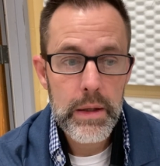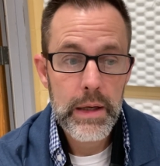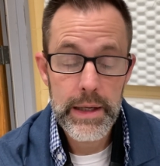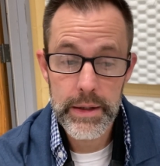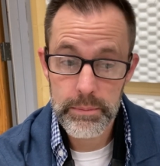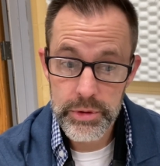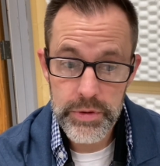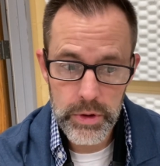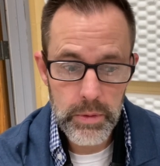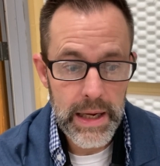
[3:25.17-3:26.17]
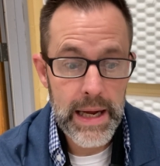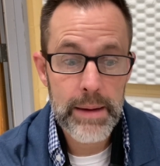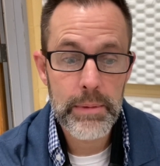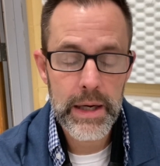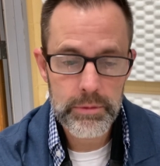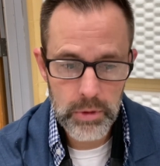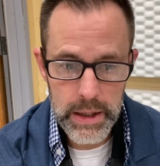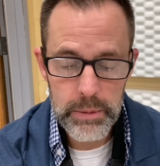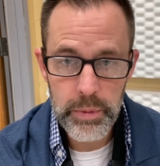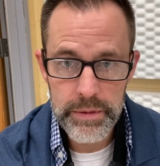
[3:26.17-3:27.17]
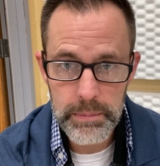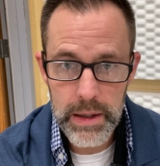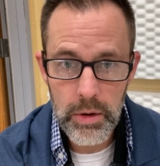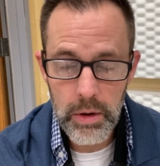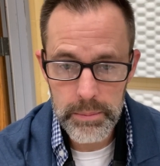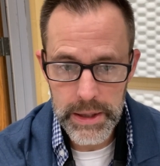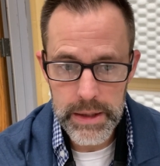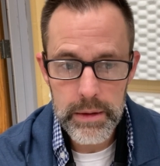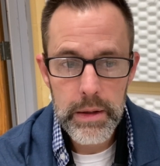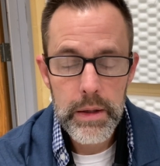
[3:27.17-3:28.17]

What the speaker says: And number two, am I right with my harmony?